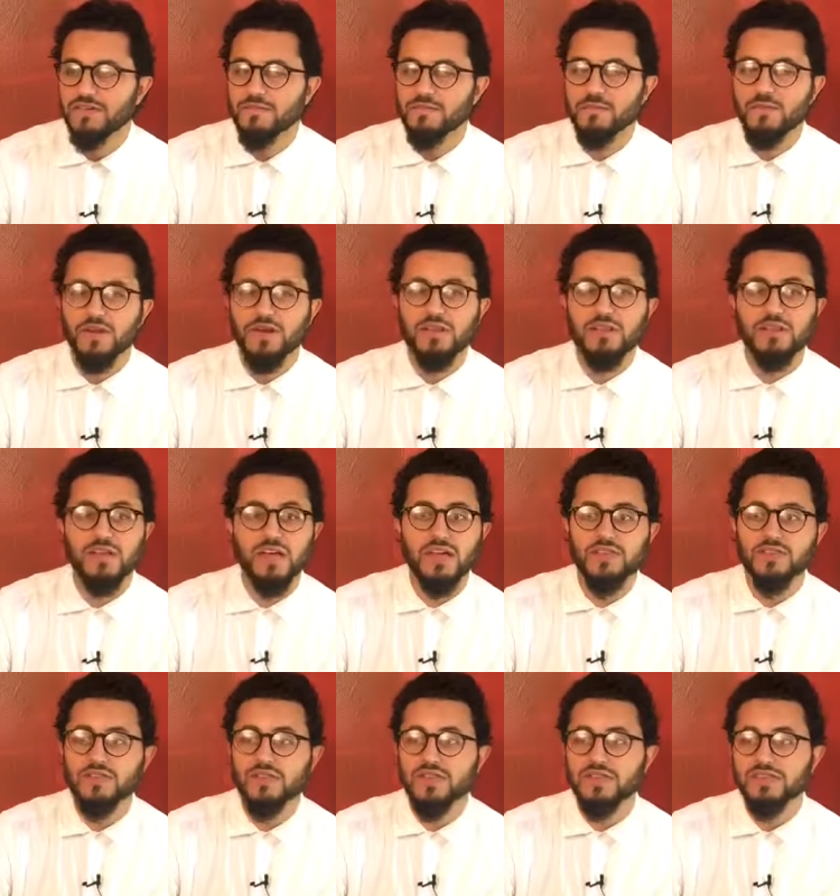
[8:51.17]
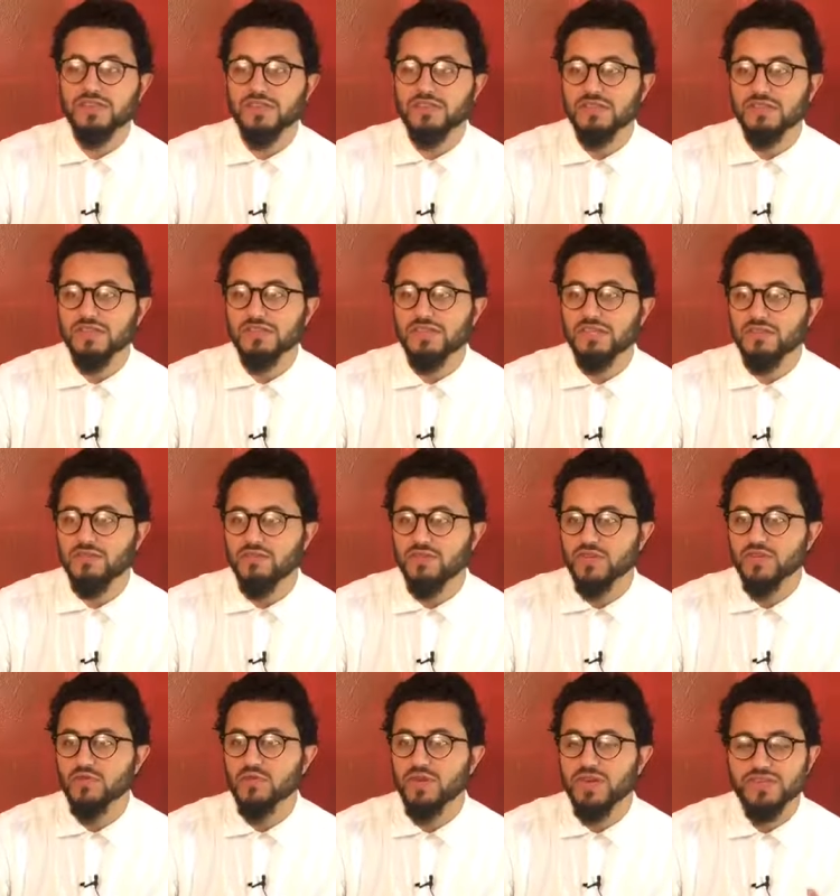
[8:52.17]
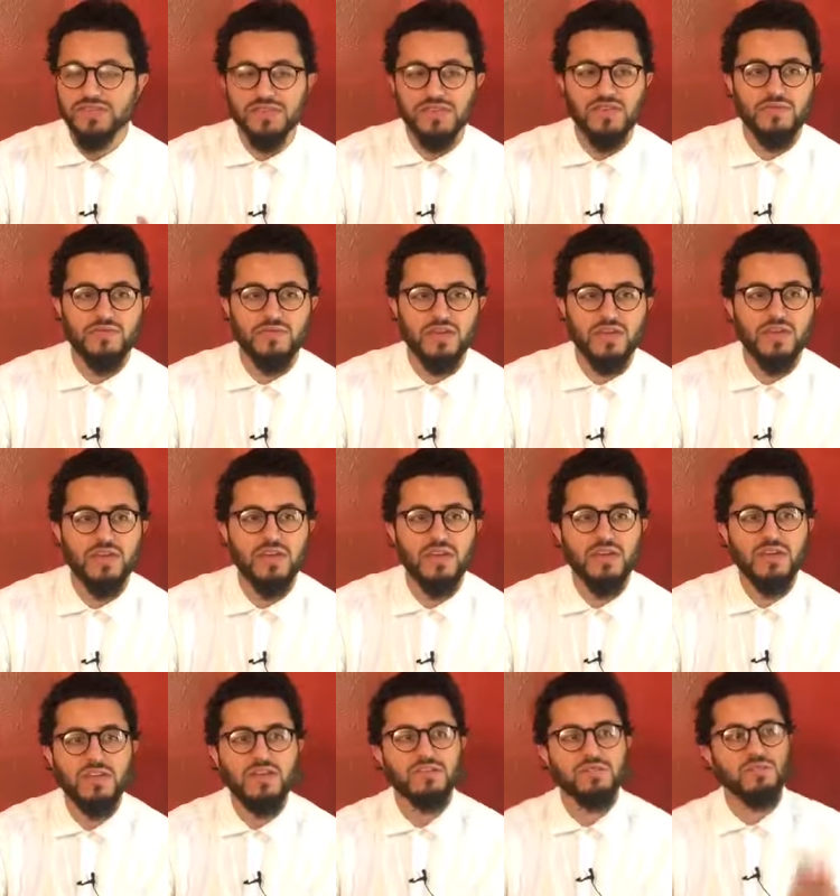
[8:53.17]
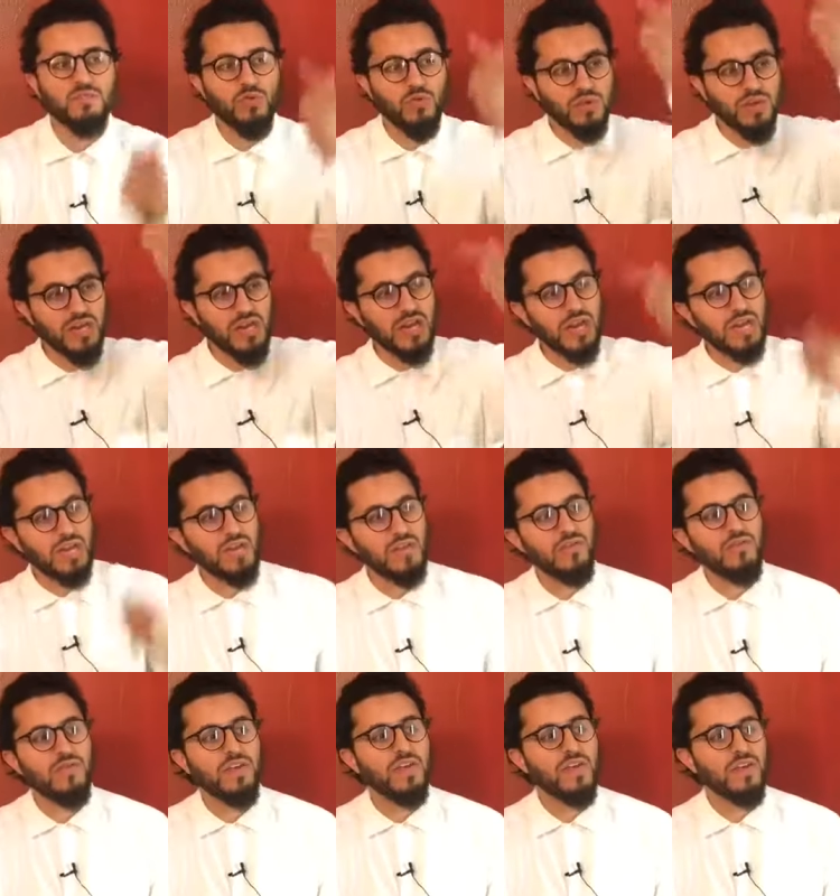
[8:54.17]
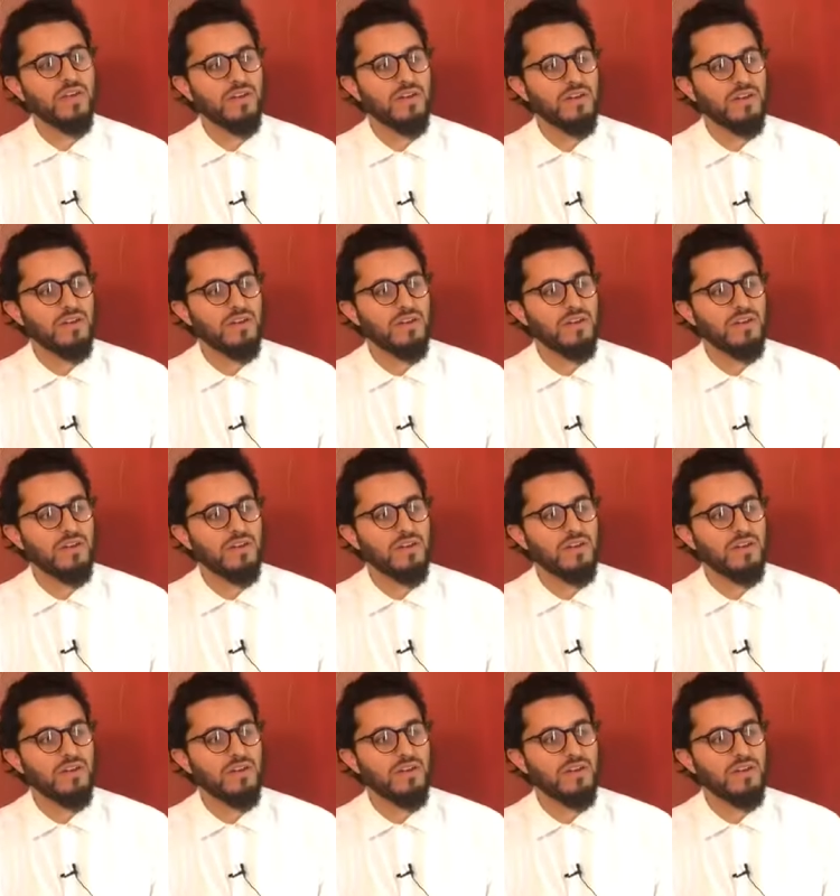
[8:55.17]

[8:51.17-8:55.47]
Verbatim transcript: But Allah sees that this individual has given his morning and evening